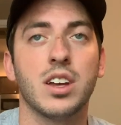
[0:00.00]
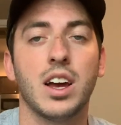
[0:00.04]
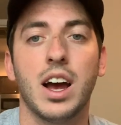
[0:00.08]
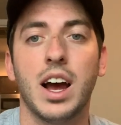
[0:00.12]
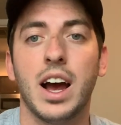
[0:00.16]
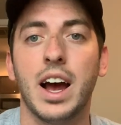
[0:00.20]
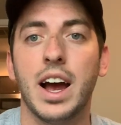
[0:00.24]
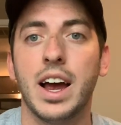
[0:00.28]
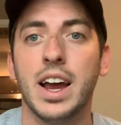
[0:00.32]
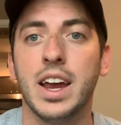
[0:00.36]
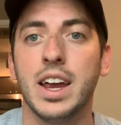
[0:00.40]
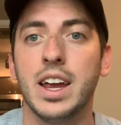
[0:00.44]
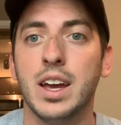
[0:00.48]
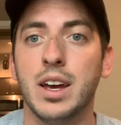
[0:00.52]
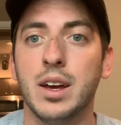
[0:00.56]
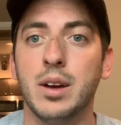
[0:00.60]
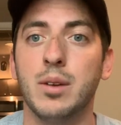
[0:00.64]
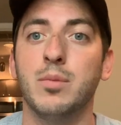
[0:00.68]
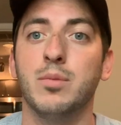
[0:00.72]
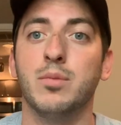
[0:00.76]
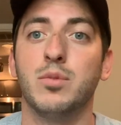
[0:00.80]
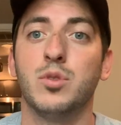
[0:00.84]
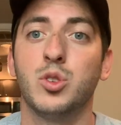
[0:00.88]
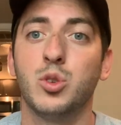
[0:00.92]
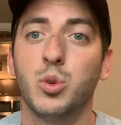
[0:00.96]
I
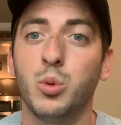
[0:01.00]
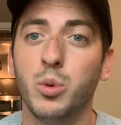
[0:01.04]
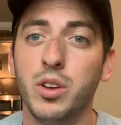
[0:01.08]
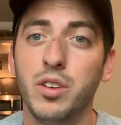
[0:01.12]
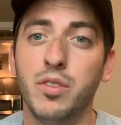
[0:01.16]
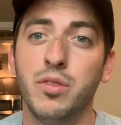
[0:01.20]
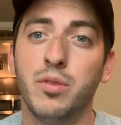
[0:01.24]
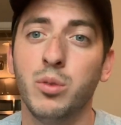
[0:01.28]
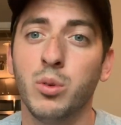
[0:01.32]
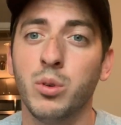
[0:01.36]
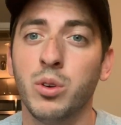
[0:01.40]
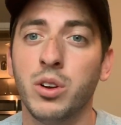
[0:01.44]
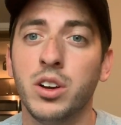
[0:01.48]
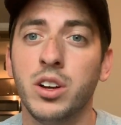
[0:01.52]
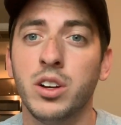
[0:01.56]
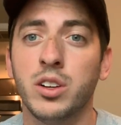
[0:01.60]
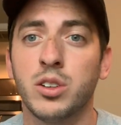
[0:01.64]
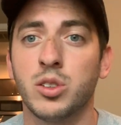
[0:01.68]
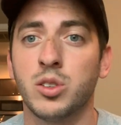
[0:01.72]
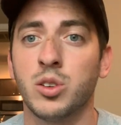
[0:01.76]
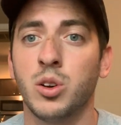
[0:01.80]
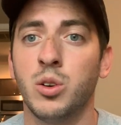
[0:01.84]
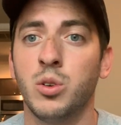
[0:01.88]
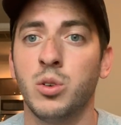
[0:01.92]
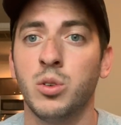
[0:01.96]
am 24
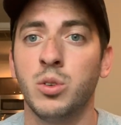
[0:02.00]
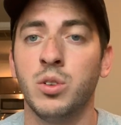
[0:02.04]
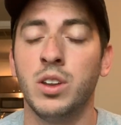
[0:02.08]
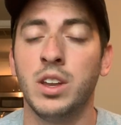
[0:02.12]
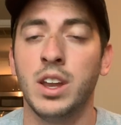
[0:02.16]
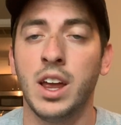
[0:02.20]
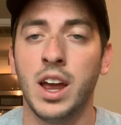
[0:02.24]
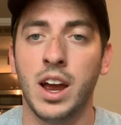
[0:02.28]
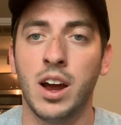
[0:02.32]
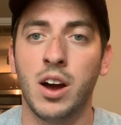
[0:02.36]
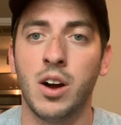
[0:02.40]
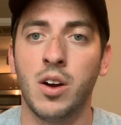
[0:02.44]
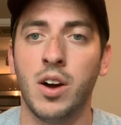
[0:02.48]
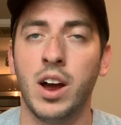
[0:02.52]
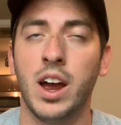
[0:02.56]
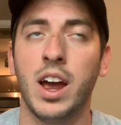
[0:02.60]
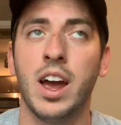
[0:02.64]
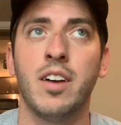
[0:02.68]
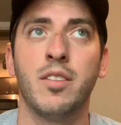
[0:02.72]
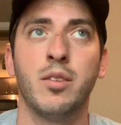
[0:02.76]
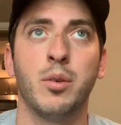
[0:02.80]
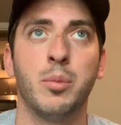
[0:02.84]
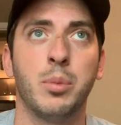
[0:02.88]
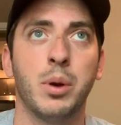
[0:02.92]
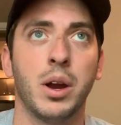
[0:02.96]
years old now. I
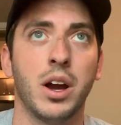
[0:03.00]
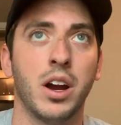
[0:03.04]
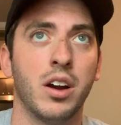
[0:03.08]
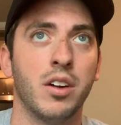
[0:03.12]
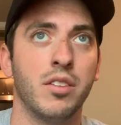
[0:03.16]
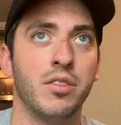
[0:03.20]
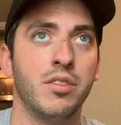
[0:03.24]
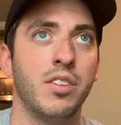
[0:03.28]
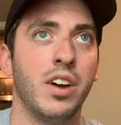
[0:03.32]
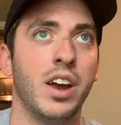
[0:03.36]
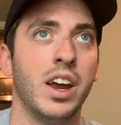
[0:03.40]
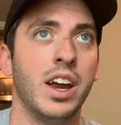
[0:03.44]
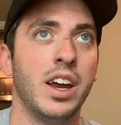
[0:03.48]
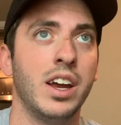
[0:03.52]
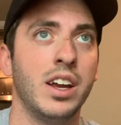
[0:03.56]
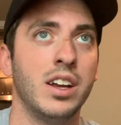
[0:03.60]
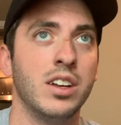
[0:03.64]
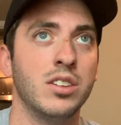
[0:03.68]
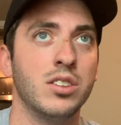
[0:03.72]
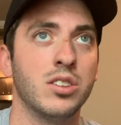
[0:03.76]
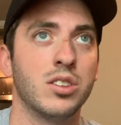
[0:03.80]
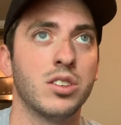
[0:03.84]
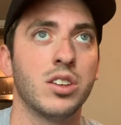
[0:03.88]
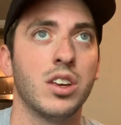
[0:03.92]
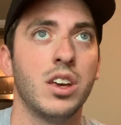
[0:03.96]
have a pair of
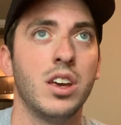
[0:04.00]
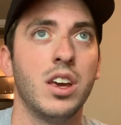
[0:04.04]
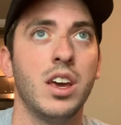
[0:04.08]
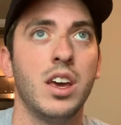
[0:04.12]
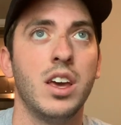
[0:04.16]
Vans